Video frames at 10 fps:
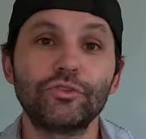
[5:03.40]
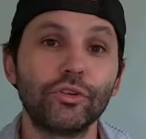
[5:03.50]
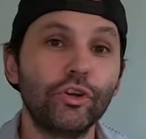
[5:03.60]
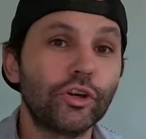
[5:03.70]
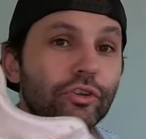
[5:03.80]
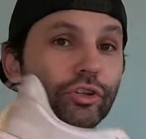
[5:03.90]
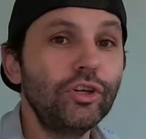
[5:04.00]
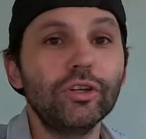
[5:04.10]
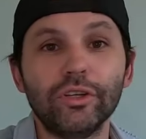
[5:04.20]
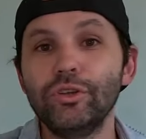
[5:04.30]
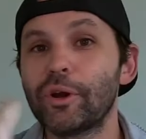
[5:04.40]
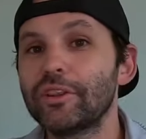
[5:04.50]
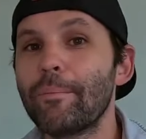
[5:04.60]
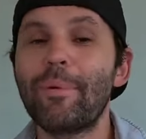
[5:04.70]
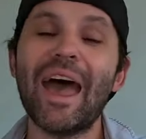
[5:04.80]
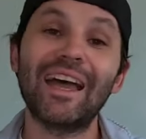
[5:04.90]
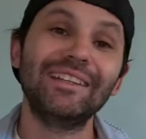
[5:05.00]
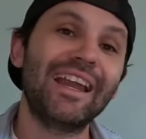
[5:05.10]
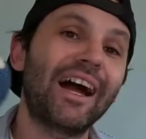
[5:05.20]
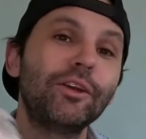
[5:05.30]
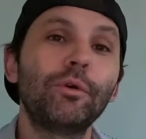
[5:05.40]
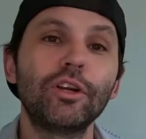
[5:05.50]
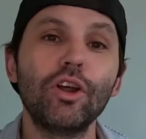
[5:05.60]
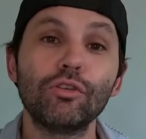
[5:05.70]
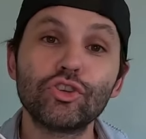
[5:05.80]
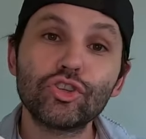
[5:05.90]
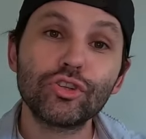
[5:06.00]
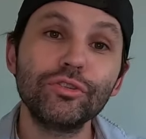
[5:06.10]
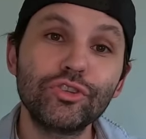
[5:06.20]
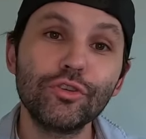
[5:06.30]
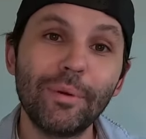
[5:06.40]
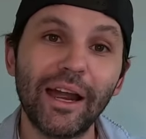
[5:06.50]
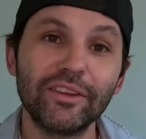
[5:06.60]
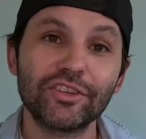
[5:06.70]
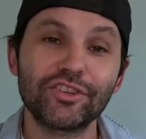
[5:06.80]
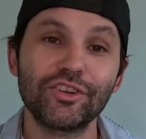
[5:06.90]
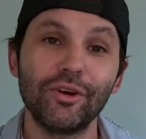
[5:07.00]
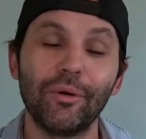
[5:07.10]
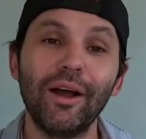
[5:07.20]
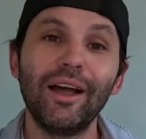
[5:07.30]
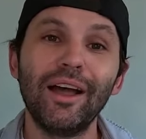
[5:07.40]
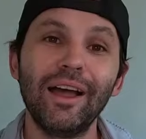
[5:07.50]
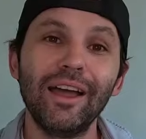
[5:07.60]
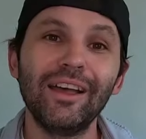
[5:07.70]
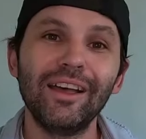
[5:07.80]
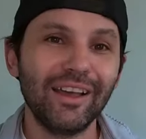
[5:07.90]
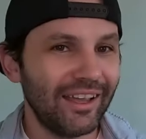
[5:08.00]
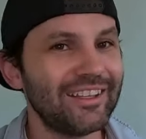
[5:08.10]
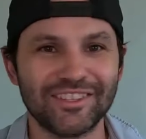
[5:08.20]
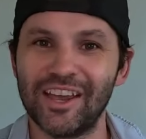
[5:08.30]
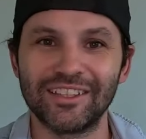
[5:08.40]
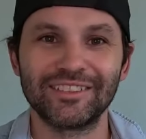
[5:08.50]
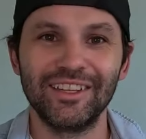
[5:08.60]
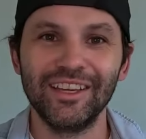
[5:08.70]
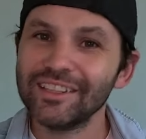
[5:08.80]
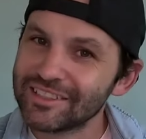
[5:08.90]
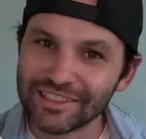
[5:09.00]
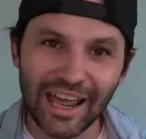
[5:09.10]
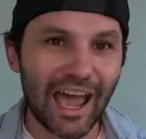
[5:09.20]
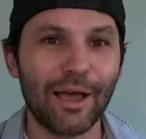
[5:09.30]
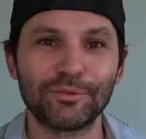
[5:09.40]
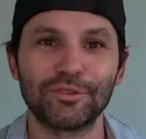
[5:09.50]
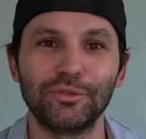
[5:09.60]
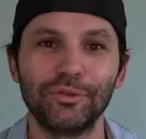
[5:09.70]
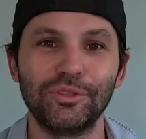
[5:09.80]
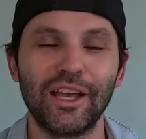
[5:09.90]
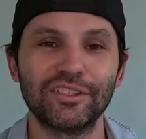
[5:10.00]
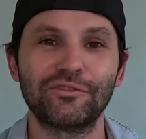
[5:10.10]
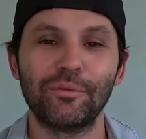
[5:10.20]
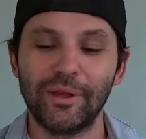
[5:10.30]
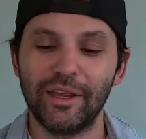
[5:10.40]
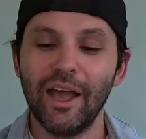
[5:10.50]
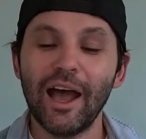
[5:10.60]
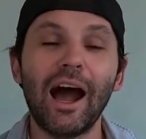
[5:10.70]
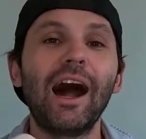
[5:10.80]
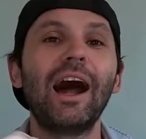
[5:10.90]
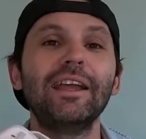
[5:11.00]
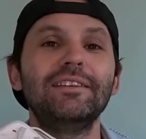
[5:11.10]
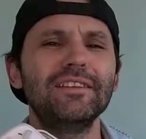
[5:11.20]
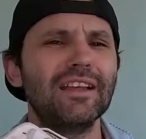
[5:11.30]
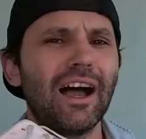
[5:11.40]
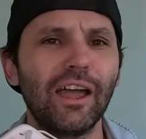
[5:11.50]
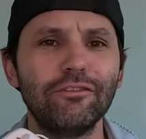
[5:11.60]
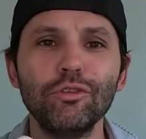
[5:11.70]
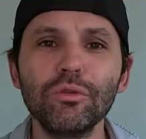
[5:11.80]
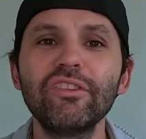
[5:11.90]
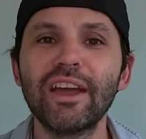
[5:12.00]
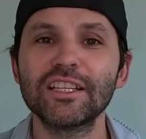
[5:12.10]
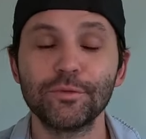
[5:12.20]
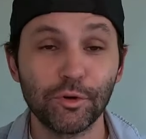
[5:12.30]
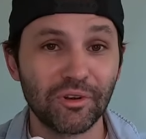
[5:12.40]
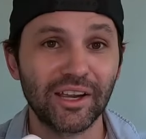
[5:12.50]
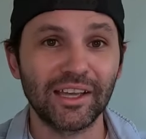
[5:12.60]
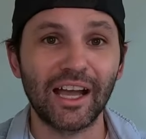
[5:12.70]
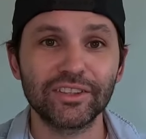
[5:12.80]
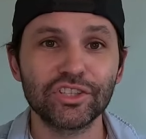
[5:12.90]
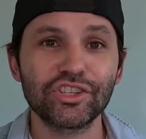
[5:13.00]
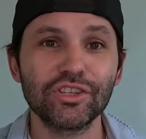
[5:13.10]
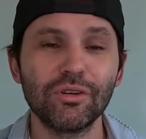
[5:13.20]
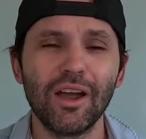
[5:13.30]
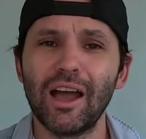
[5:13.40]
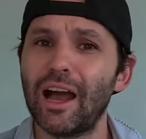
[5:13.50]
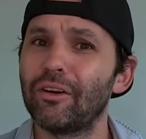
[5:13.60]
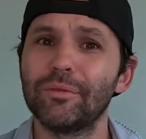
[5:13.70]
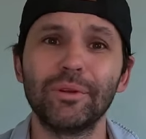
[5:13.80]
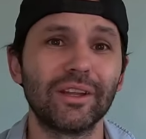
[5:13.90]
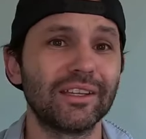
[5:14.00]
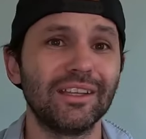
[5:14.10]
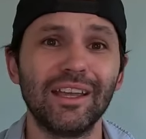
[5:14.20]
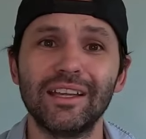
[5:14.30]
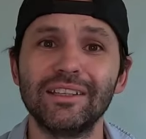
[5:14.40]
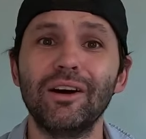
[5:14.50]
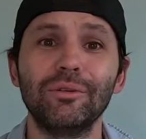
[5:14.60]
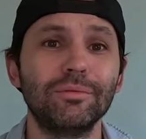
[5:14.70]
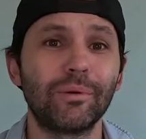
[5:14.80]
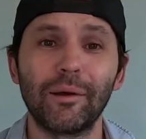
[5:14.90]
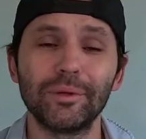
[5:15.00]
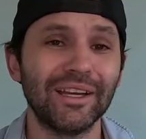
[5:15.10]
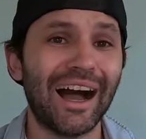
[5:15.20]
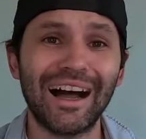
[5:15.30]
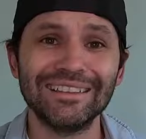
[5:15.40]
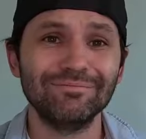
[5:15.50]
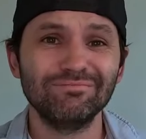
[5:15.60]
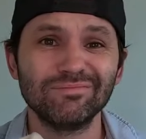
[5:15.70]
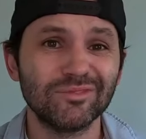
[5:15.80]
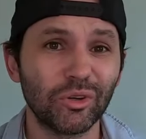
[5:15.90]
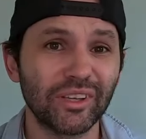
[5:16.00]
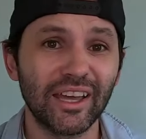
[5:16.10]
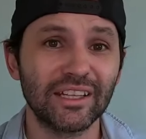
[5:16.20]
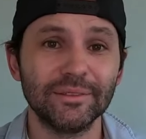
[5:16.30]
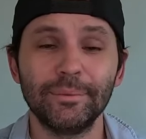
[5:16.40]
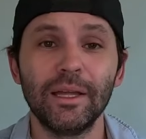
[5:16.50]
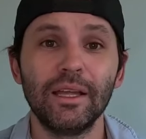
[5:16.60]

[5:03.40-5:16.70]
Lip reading: So you heard the good, you heard the bad, and now you want to know, should you buy this shoe? It's yes. It is an absolute yes for me. I did not, if you would have asked me when I got this shoe, I would have been like, yeah, no, probably not. Don't get it.